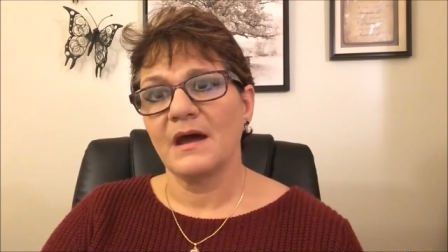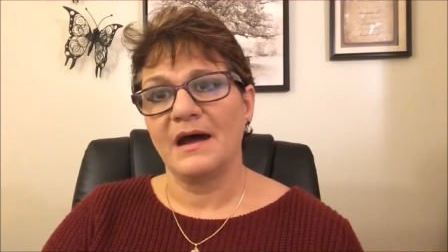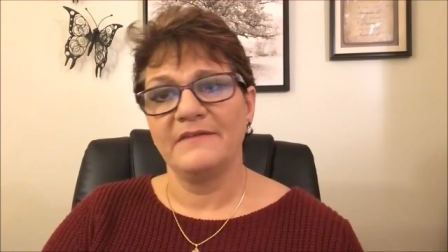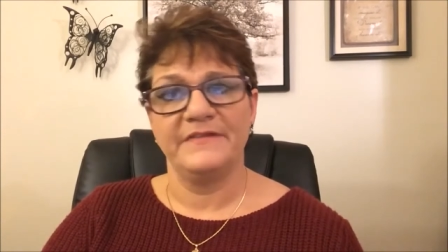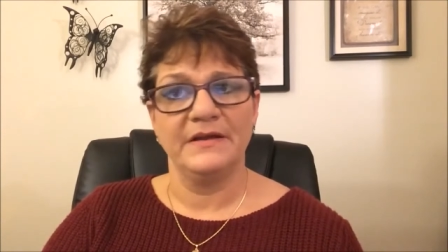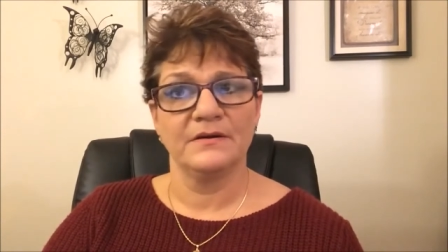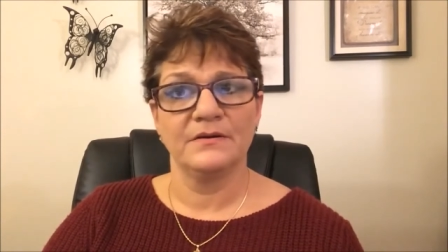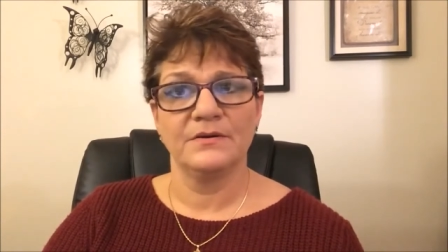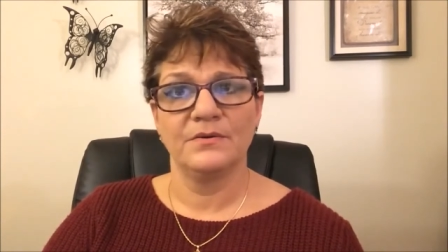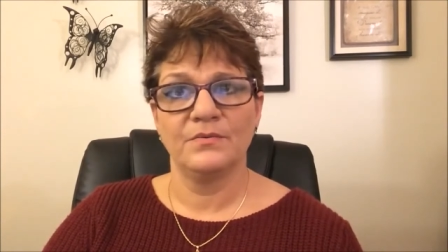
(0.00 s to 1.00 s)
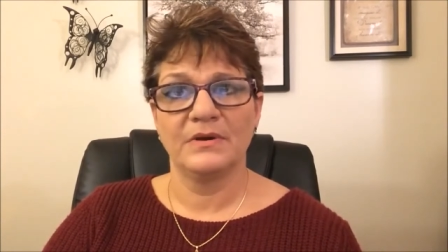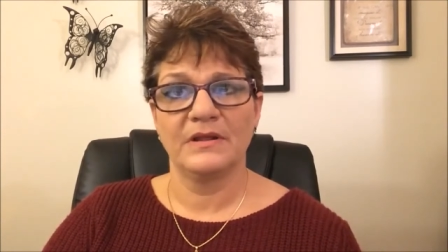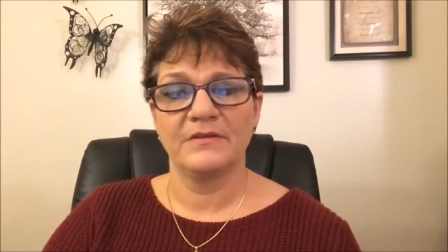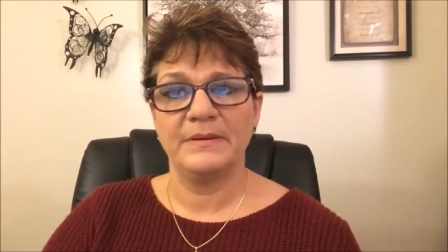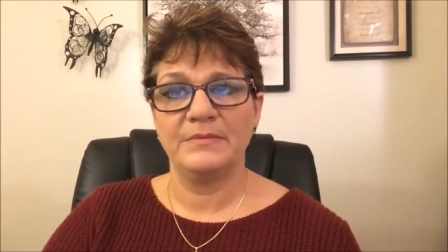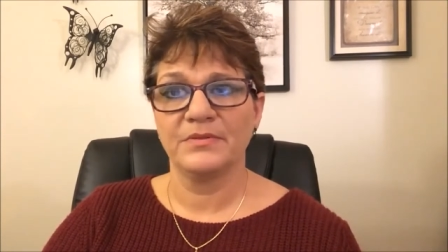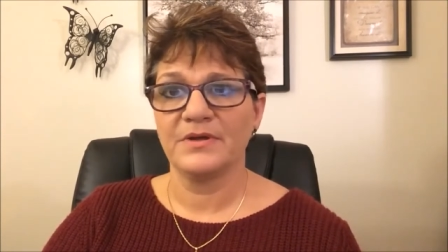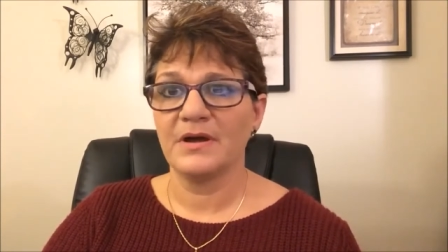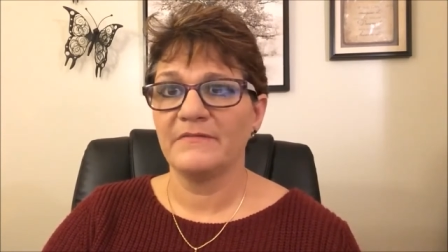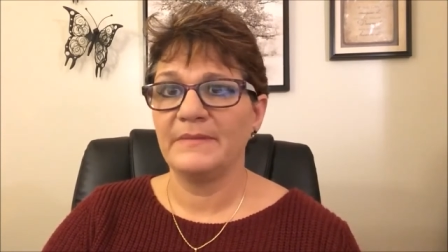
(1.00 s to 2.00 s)
I feared what other people
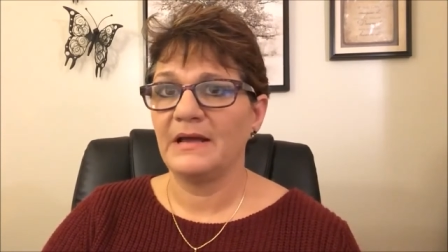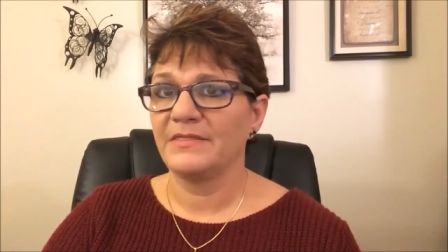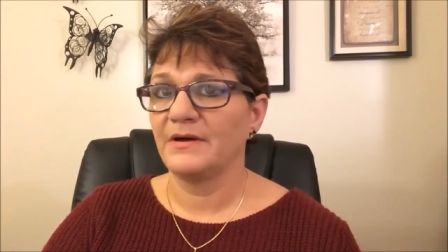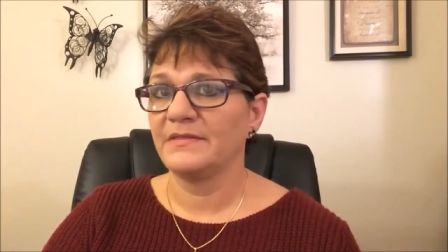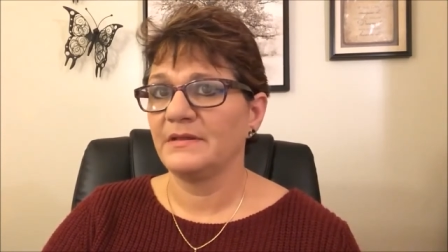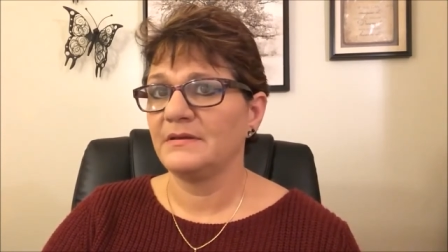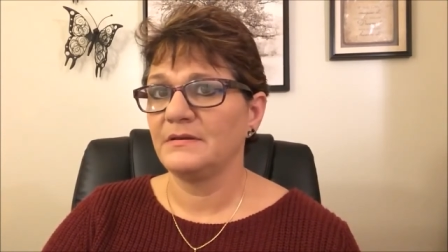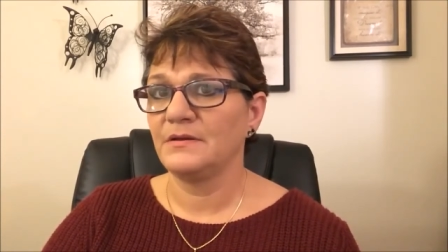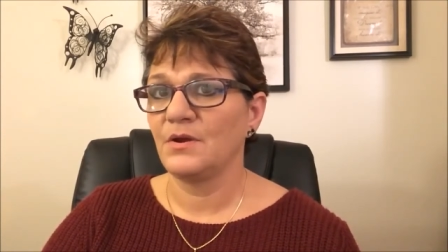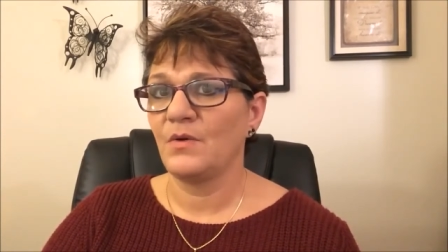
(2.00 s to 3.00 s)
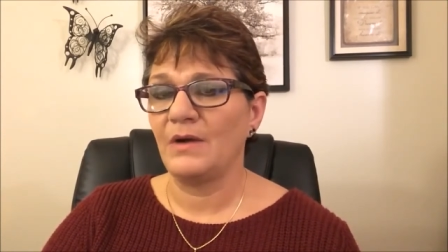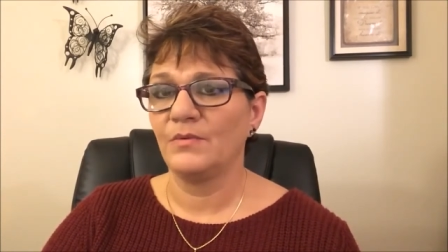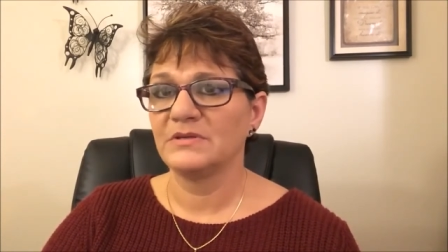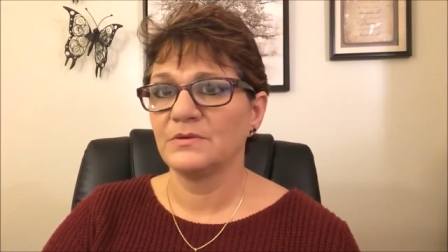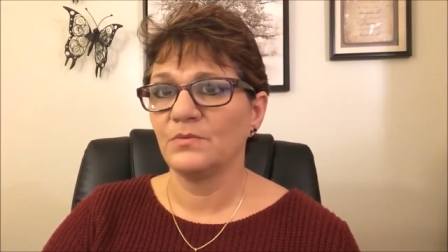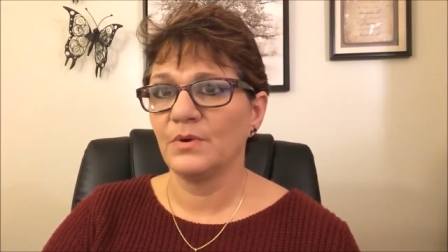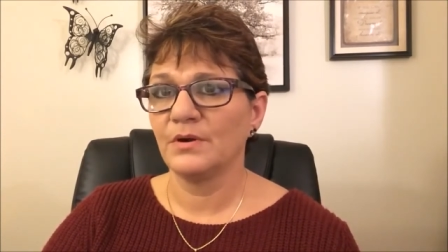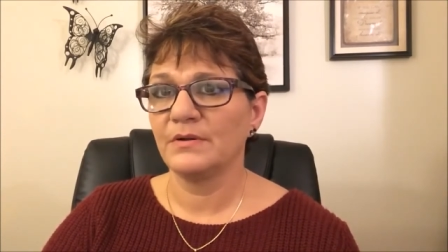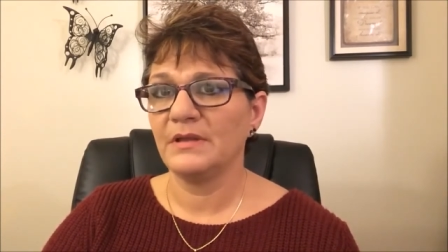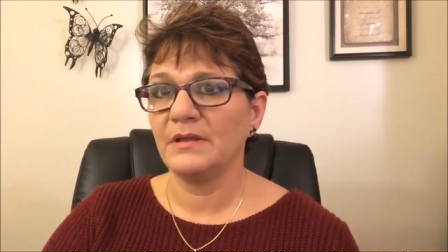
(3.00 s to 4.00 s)
thought of me. I thought that, you know, I wasn't
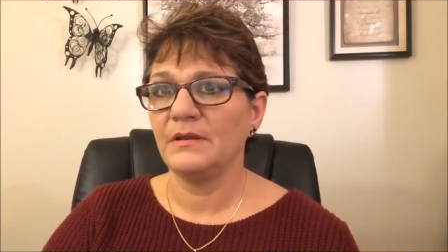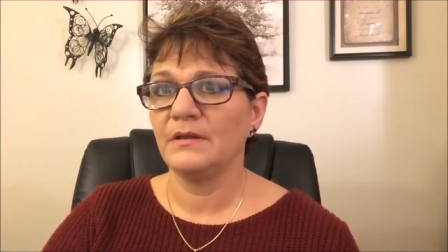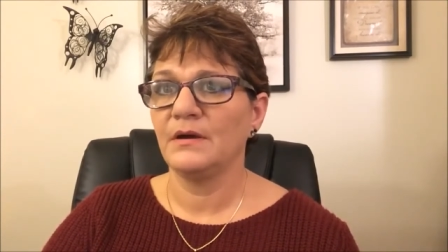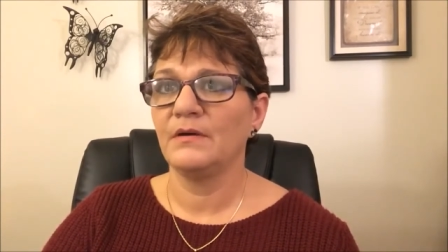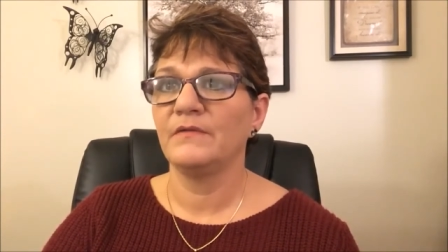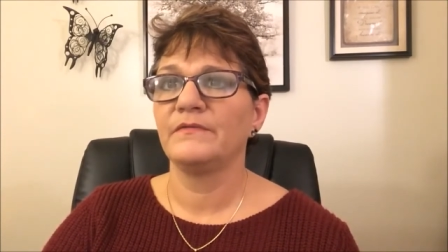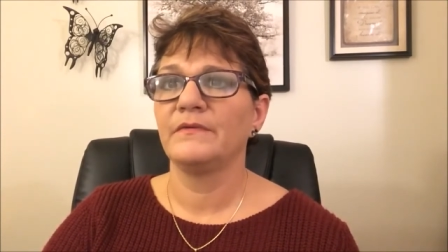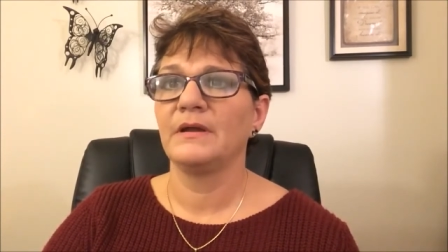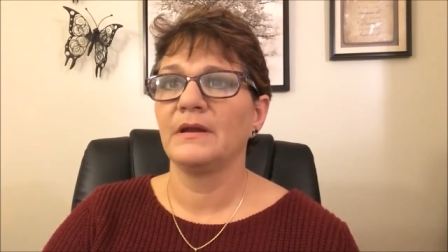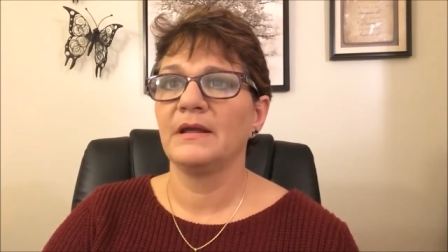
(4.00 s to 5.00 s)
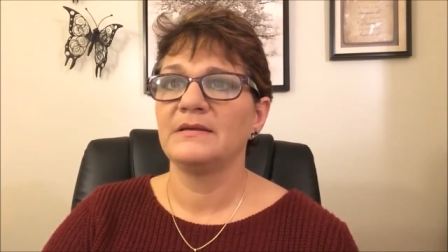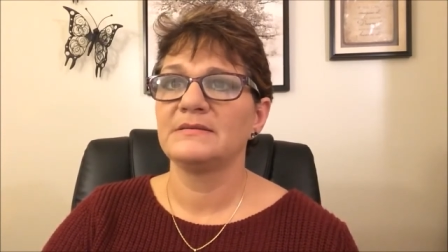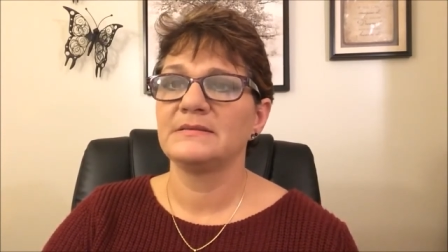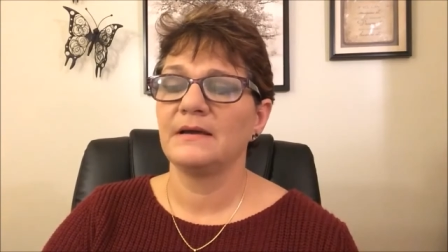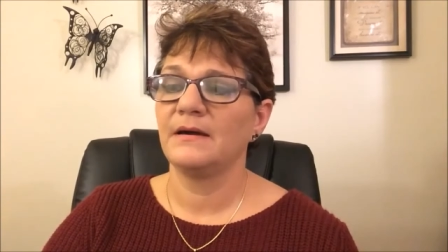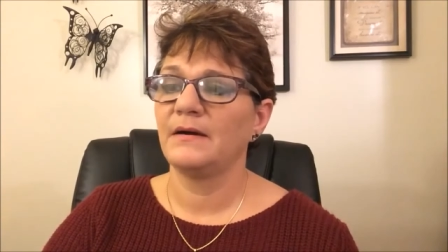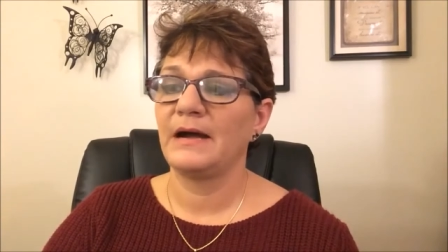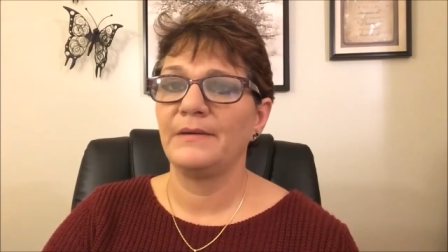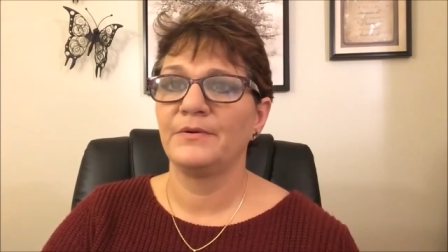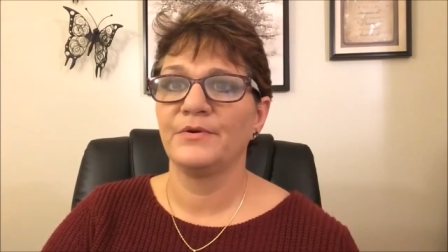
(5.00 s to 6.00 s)
worthy of, unless
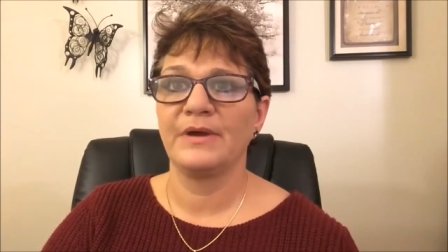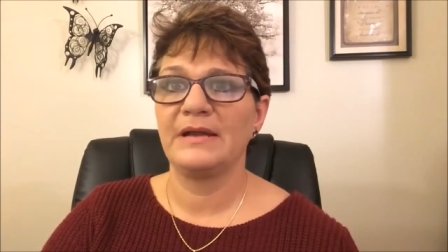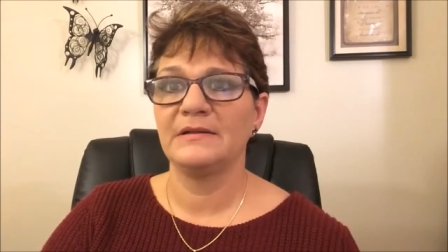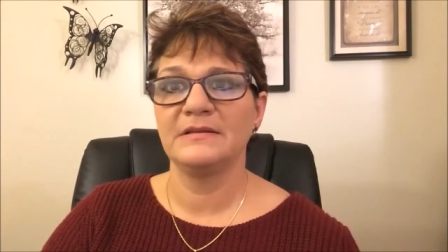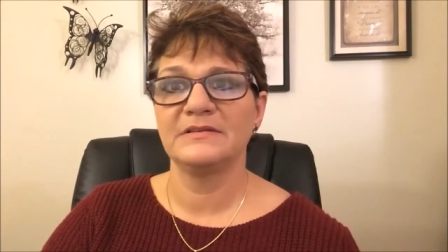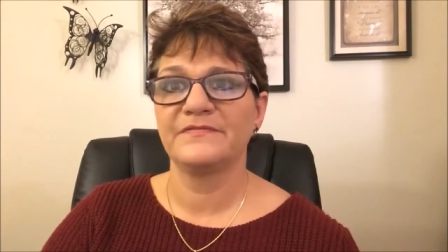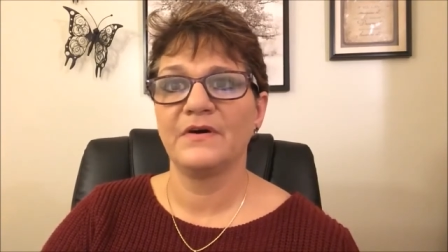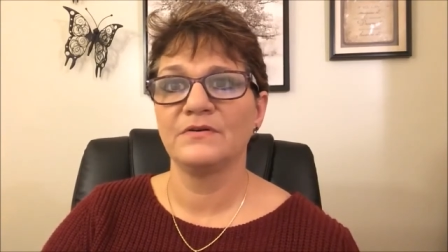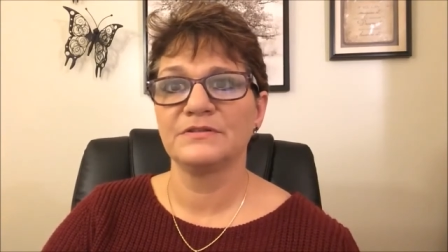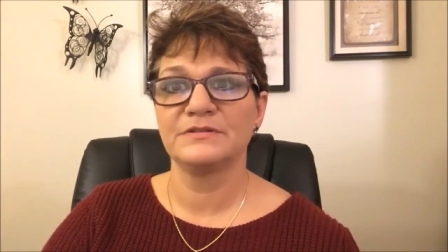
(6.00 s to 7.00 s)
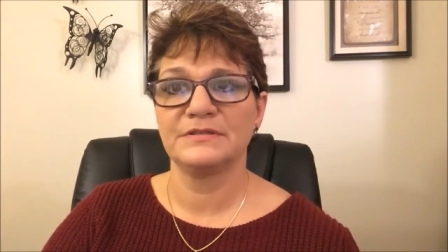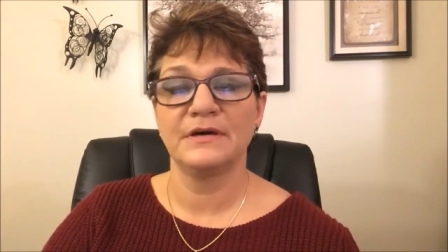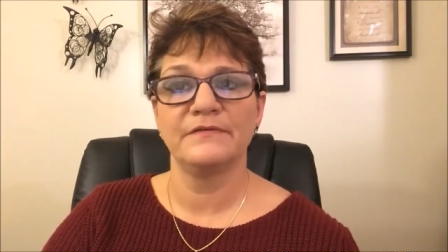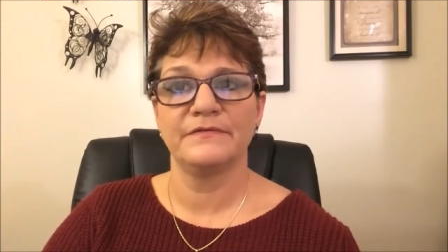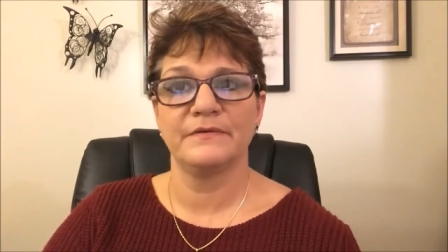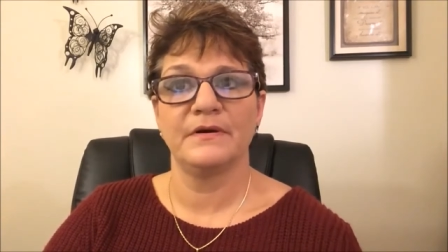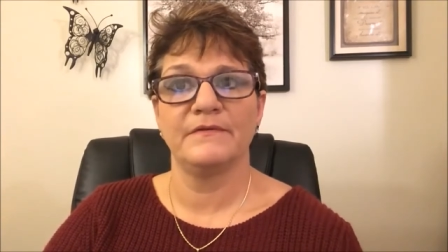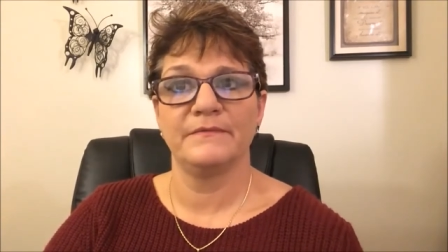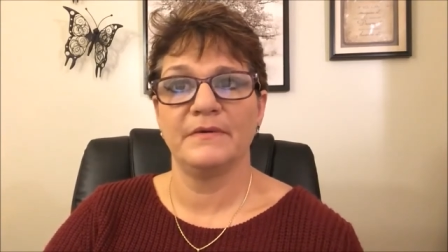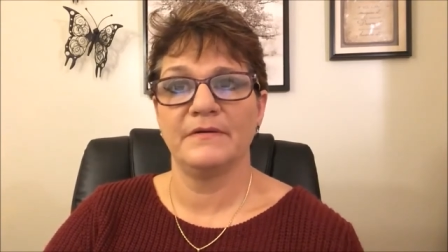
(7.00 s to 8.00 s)
I created this false self
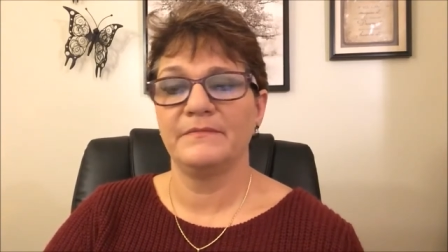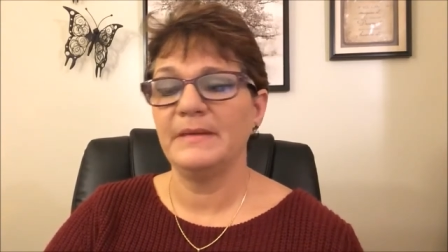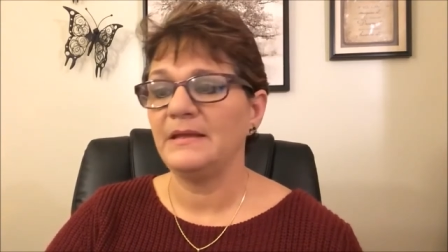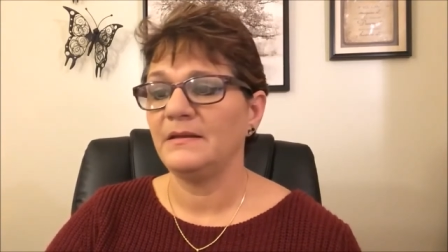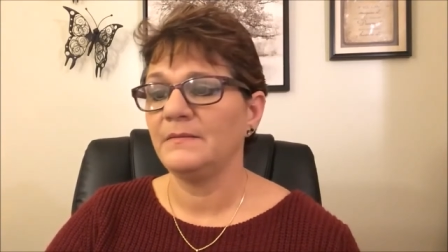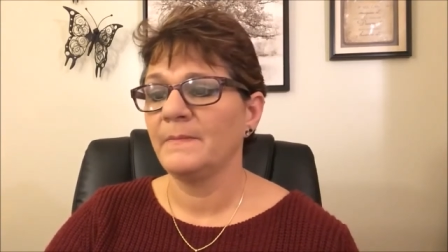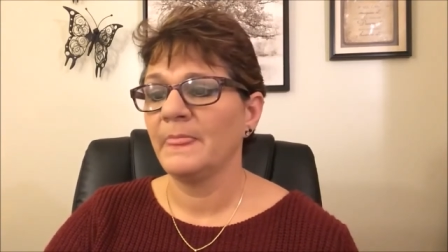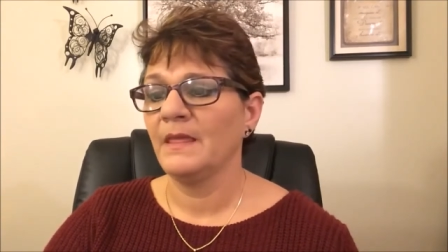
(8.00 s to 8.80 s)
of me.